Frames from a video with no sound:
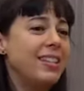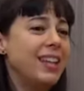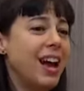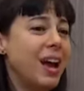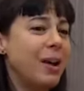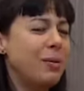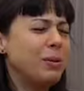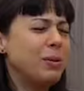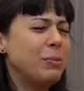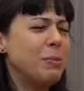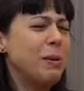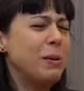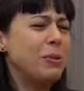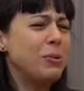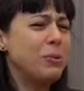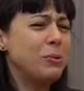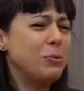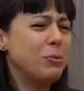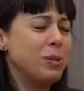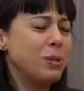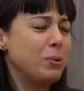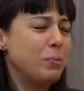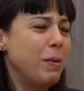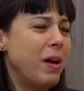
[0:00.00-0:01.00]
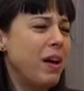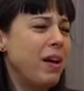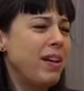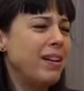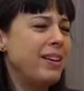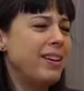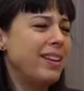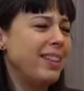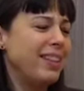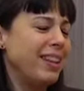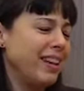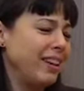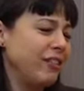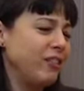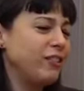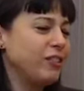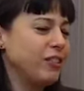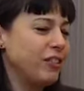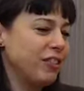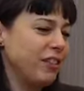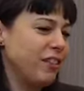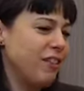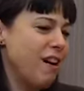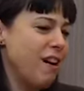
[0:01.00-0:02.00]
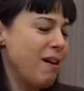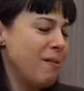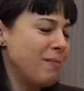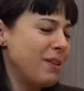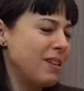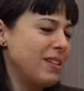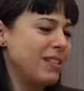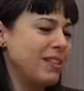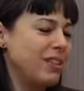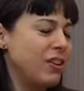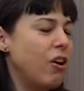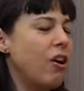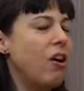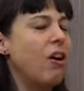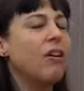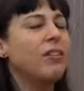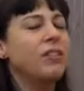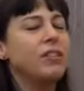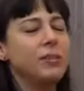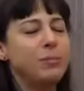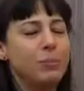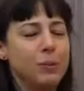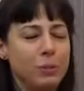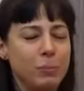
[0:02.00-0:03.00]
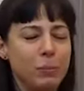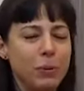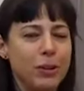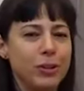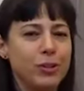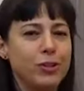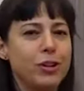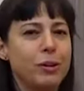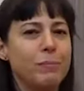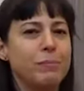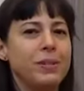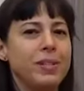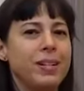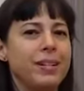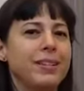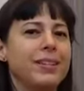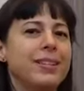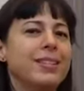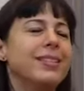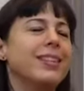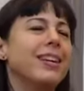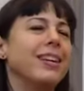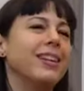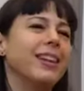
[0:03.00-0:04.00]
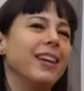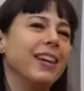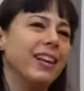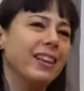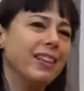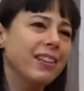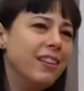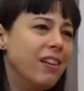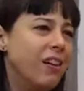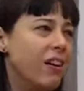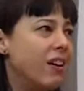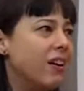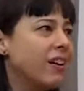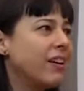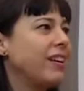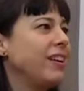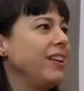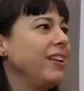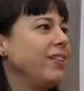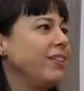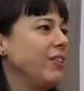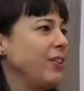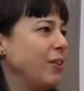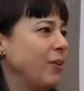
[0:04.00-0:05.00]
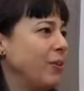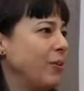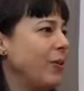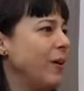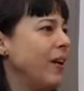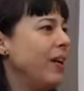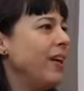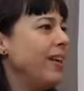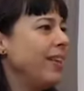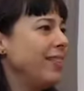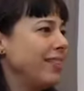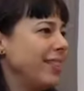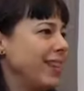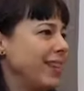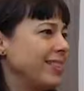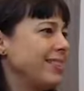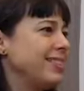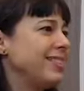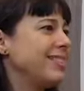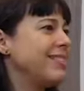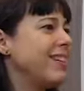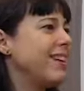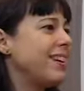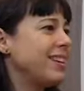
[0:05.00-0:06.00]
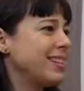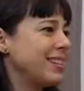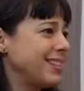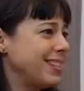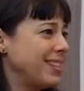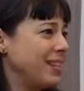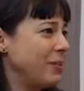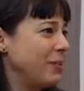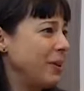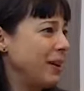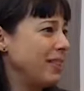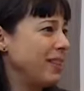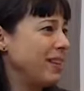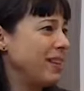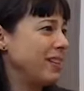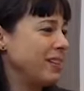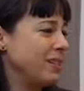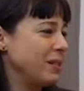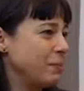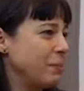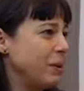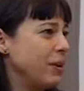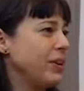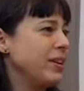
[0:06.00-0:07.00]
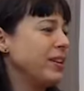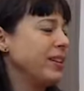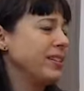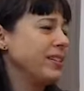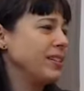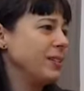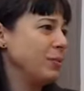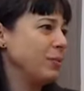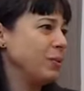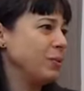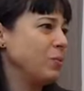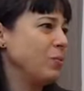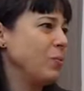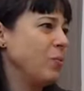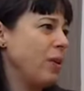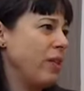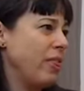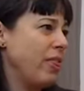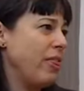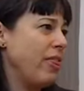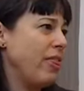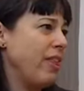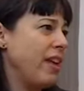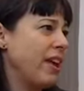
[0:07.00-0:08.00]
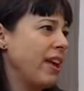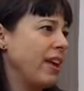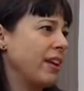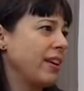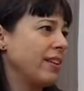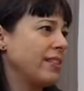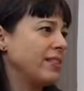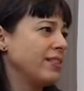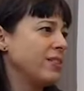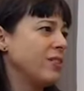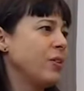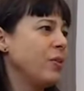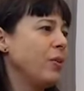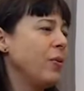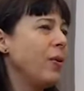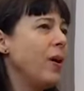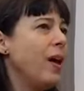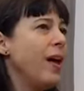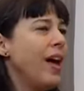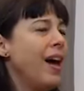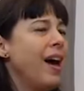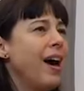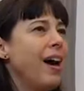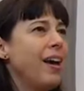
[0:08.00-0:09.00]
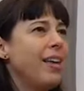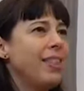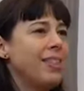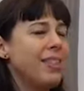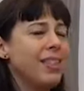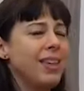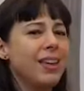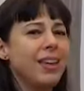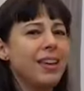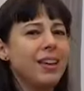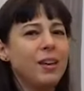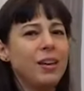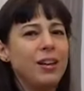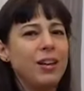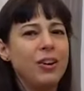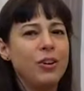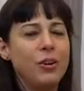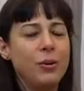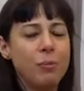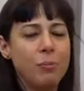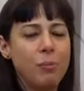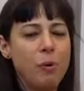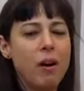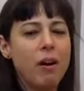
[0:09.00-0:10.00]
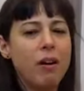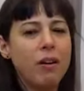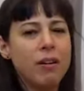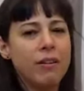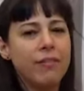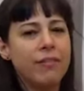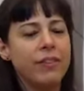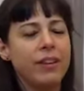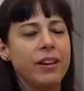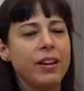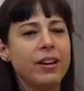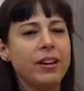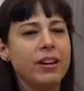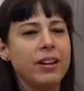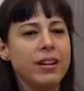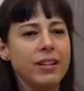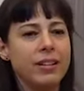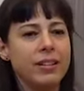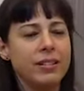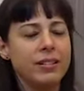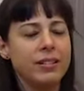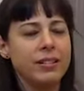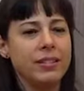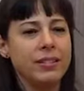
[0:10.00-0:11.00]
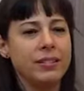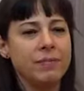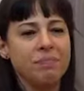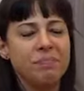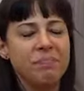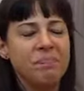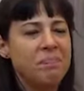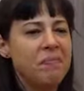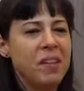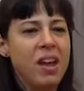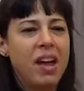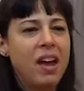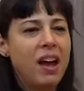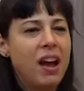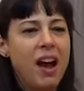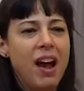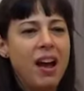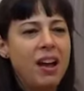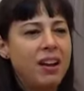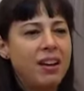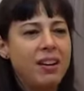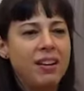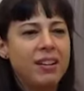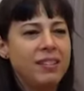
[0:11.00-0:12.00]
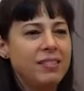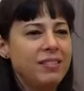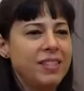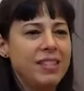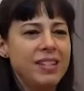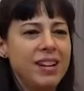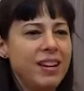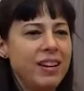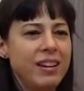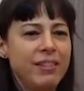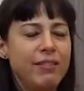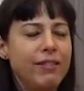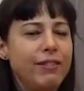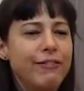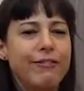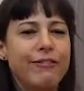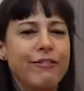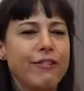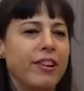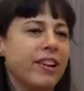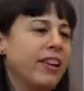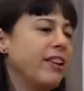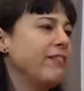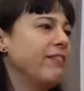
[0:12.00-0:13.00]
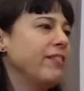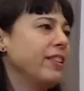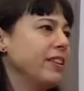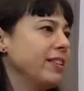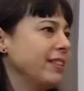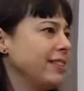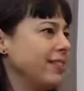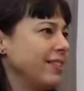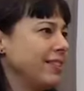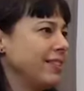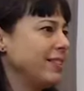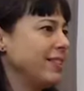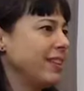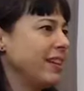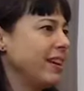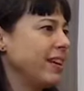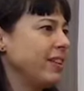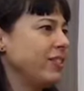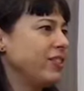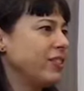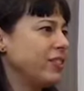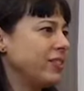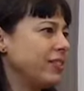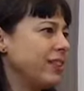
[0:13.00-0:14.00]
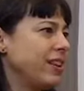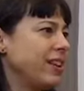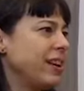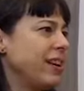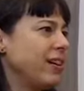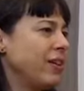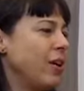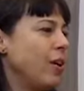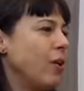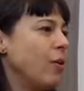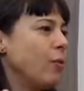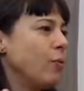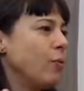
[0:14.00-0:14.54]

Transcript: I was about to respond and then I looked at the comments and all these people had jumped in and said like, look, you know, that sucks that you had that experience, it was one thing. So I think, you know, part of it is, it's not even forgiveness. It's like just like